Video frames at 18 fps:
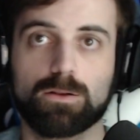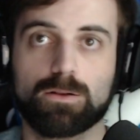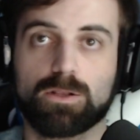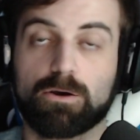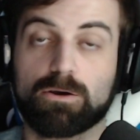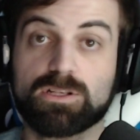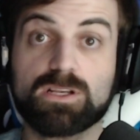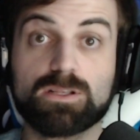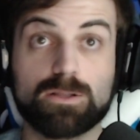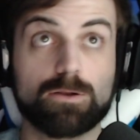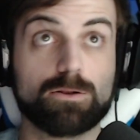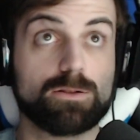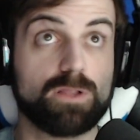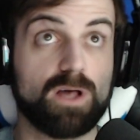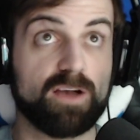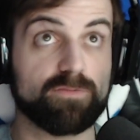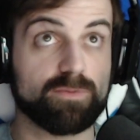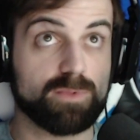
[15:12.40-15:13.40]
Now, I did learn a
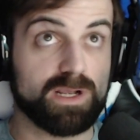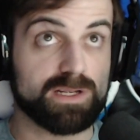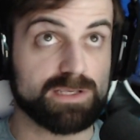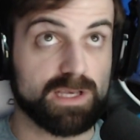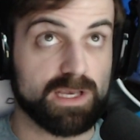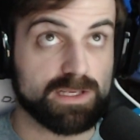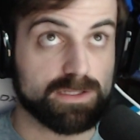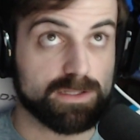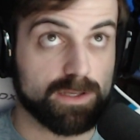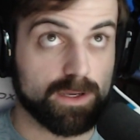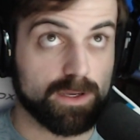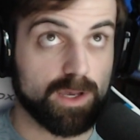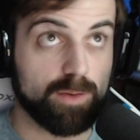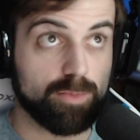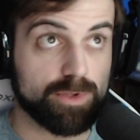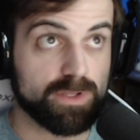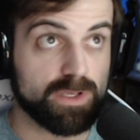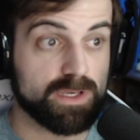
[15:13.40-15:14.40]
lot from that test. A
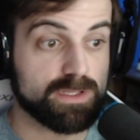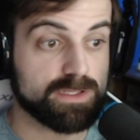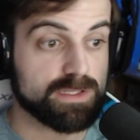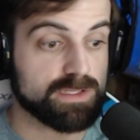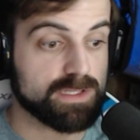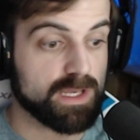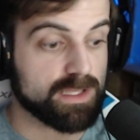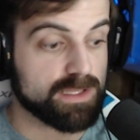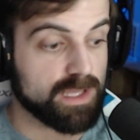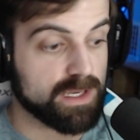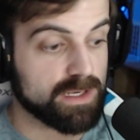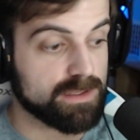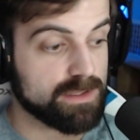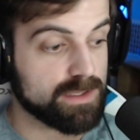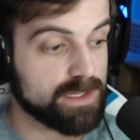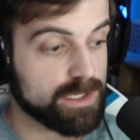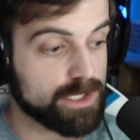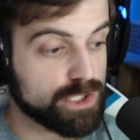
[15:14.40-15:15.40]
couple things is that, like,
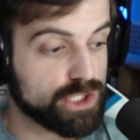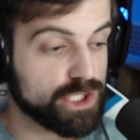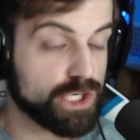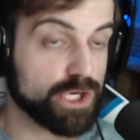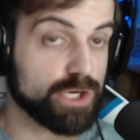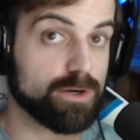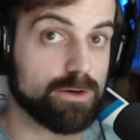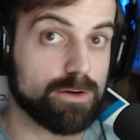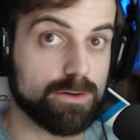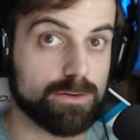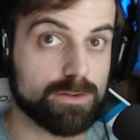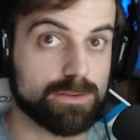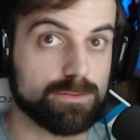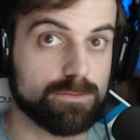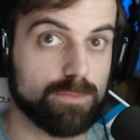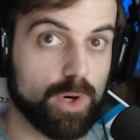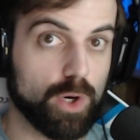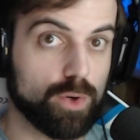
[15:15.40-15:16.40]
the cheer
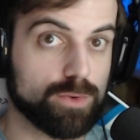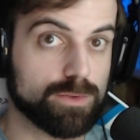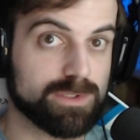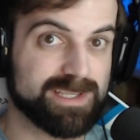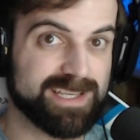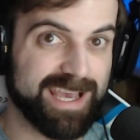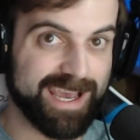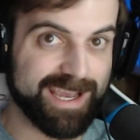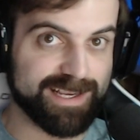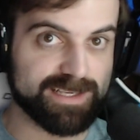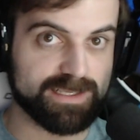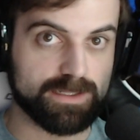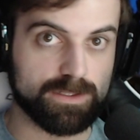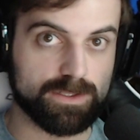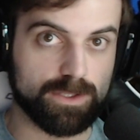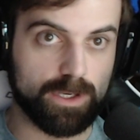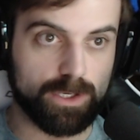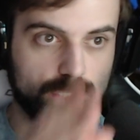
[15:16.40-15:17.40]
mote
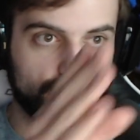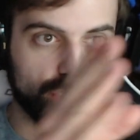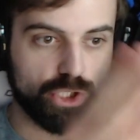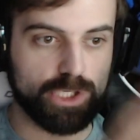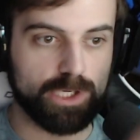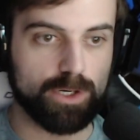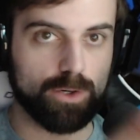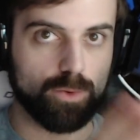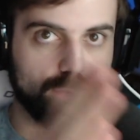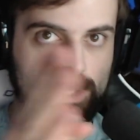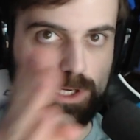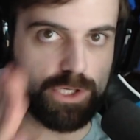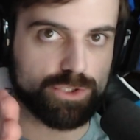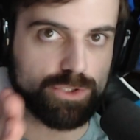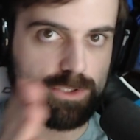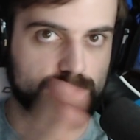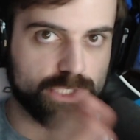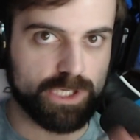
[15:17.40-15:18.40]
text, so like cheer
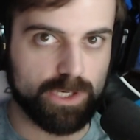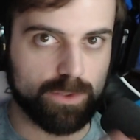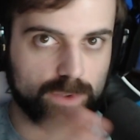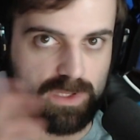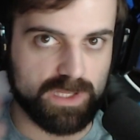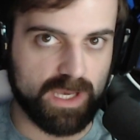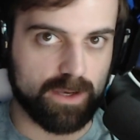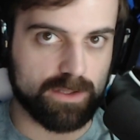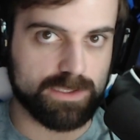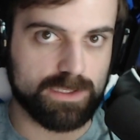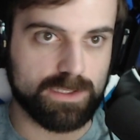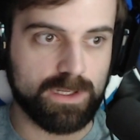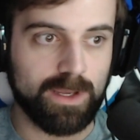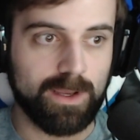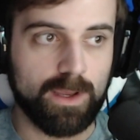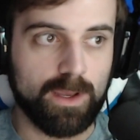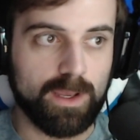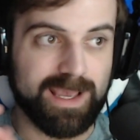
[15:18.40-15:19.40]
100, cheer
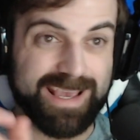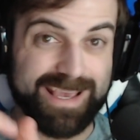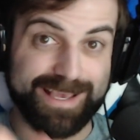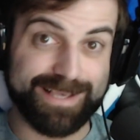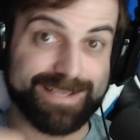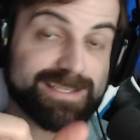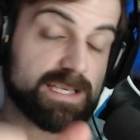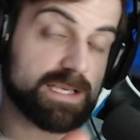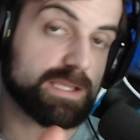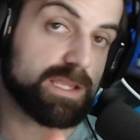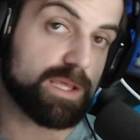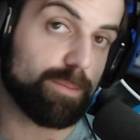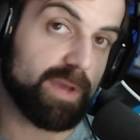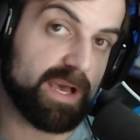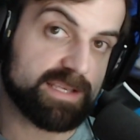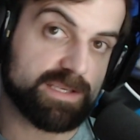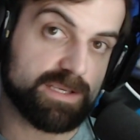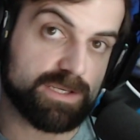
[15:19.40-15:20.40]
1000, is in the
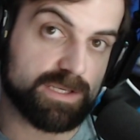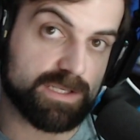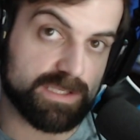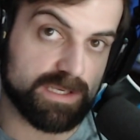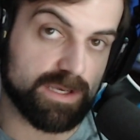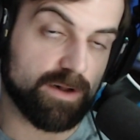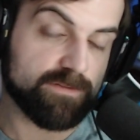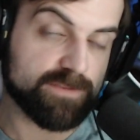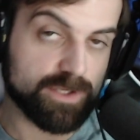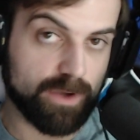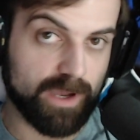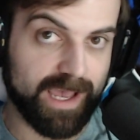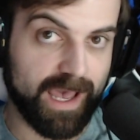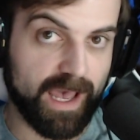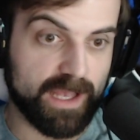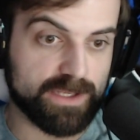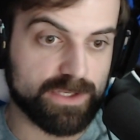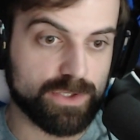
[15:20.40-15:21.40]
message itself. So I
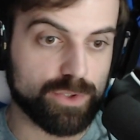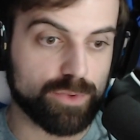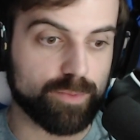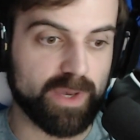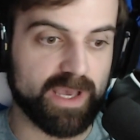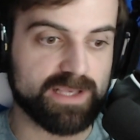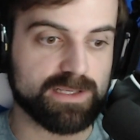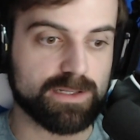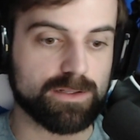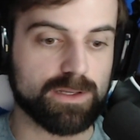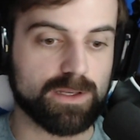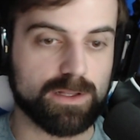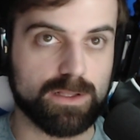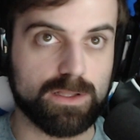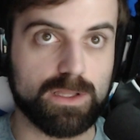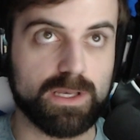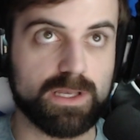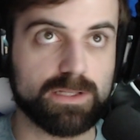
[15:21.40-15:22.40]
had to basically
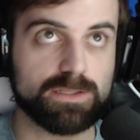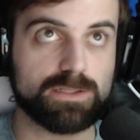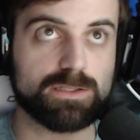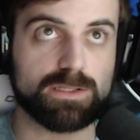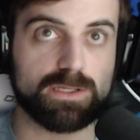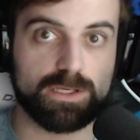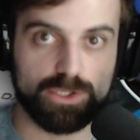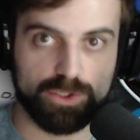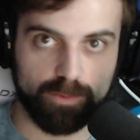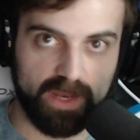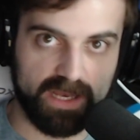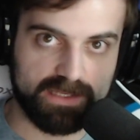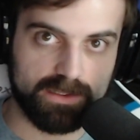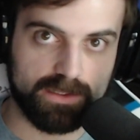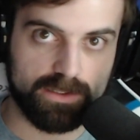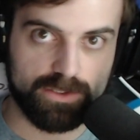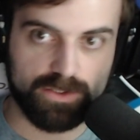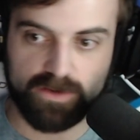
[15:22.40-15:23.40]
cleanse each
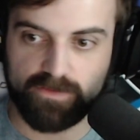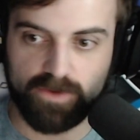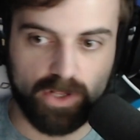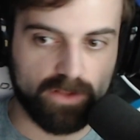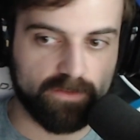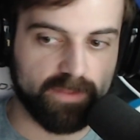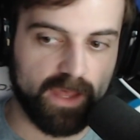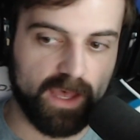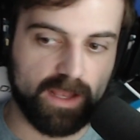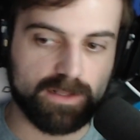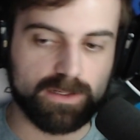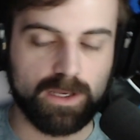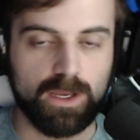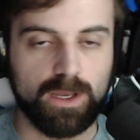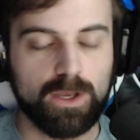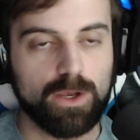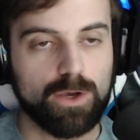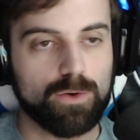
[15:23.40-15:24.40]
message of all of that,
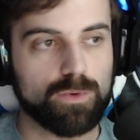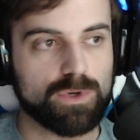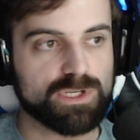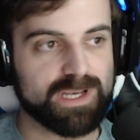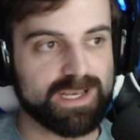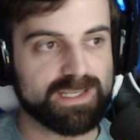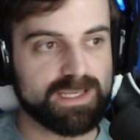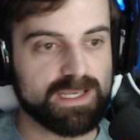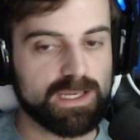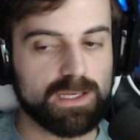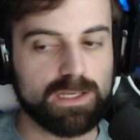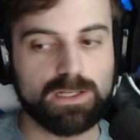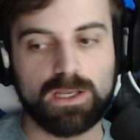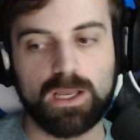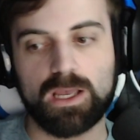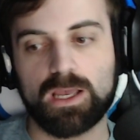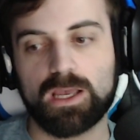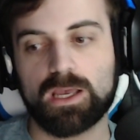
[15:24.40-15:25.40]
which I
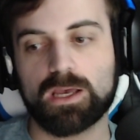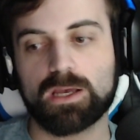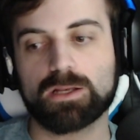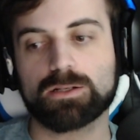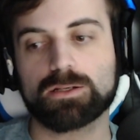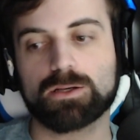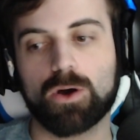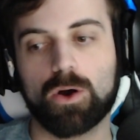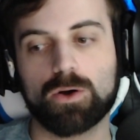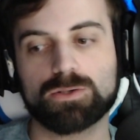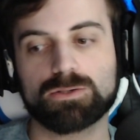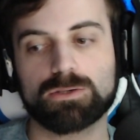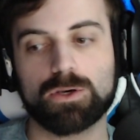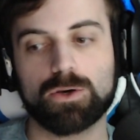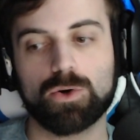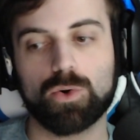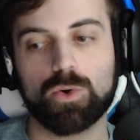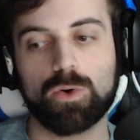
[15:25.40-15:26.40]
did. And
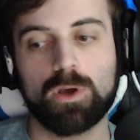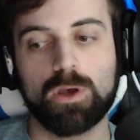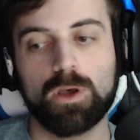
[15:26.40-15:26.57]
also,